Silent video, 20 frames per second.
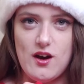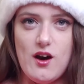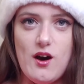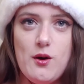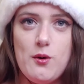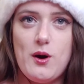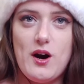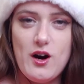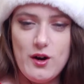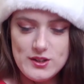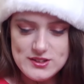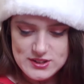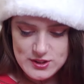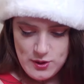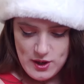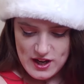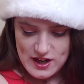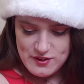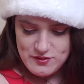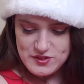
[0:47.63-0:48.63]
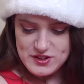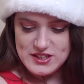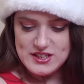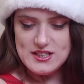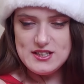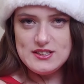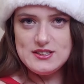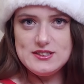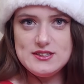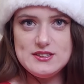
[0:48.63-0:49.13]
Oh, I also have
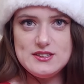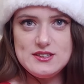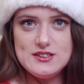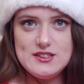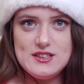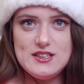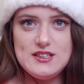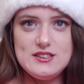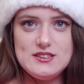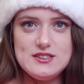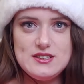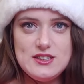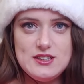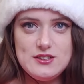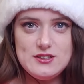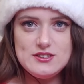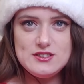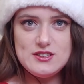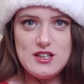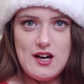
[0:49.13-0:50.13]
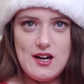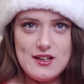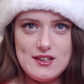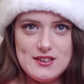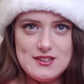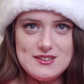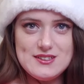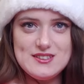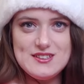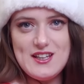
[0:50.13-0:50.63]
this, these little
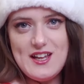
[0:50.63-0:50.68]
stockings